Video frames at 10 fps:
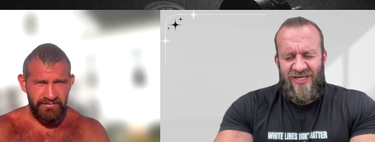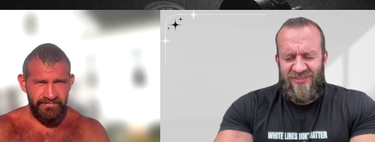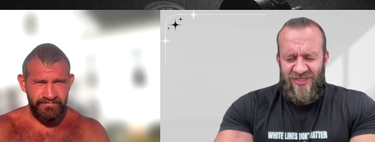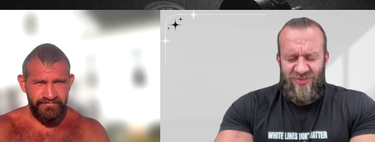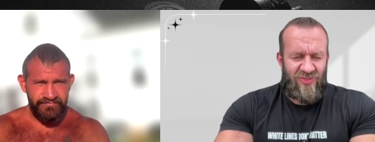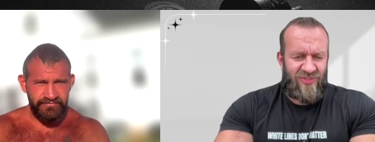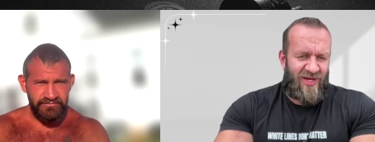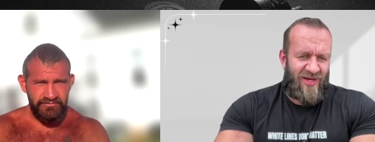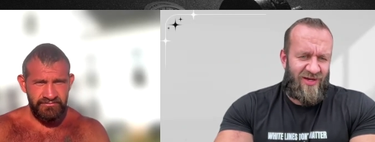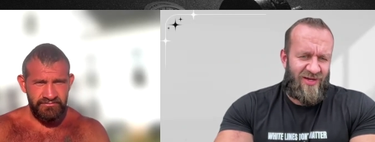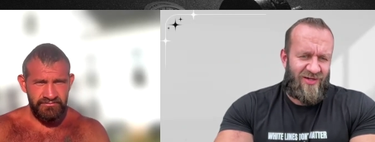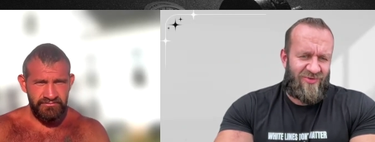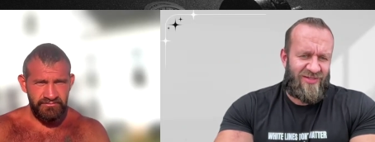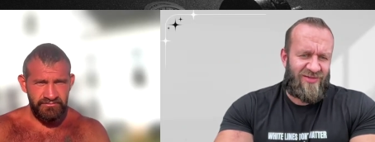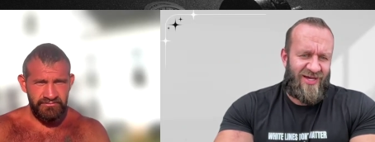Speaker 1: getting a good uh,
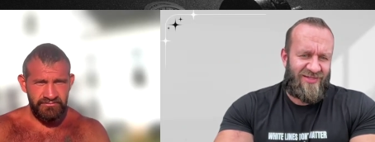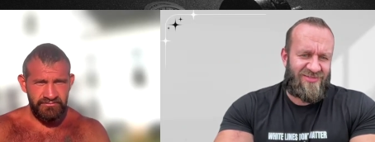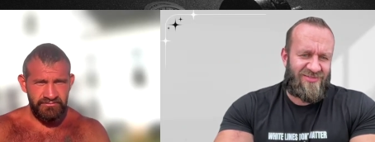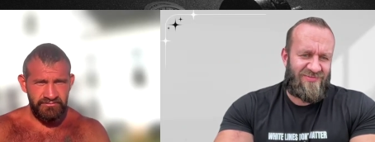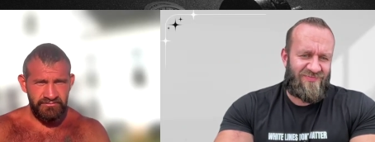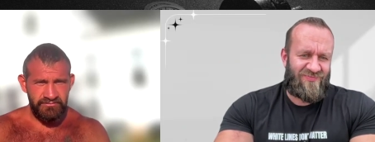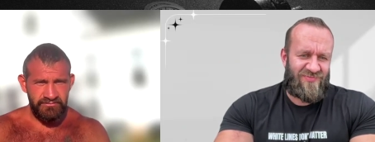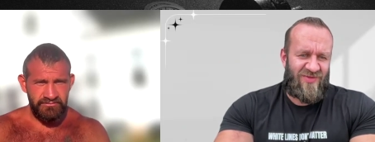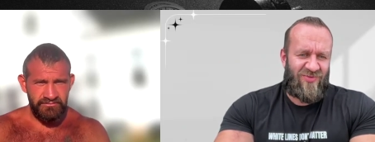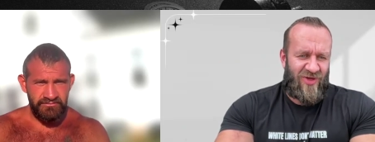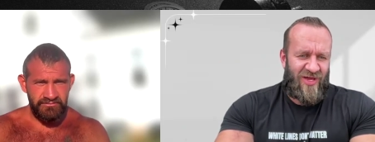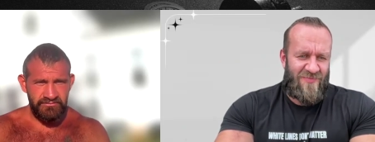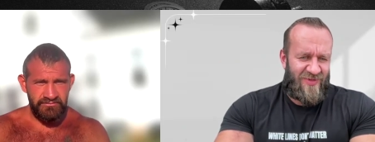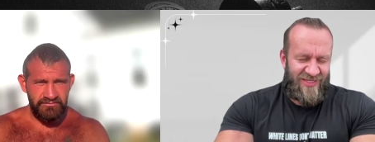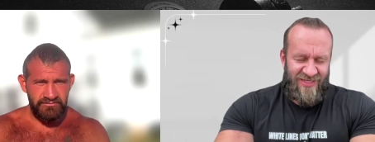red light
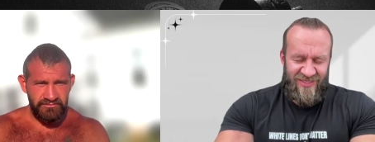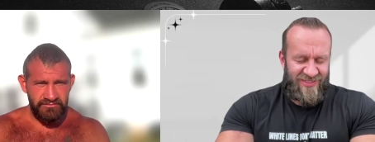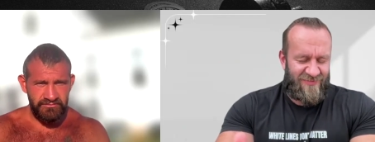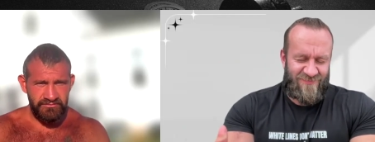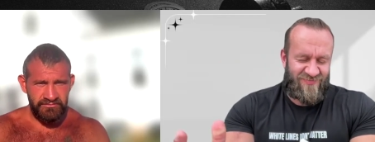therapy